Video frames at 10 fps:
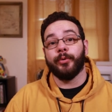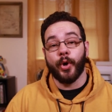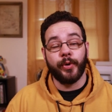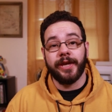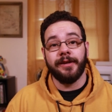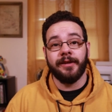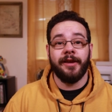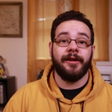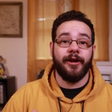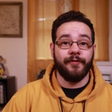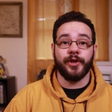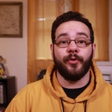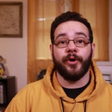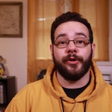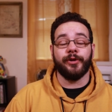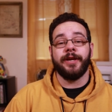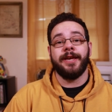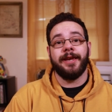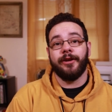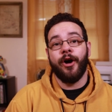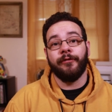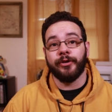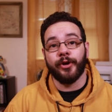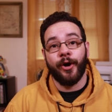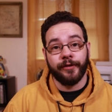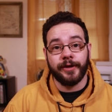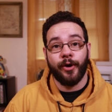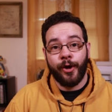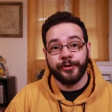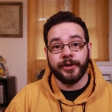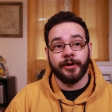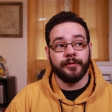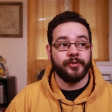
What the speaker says: broken, covered in oil, and offered on the altar,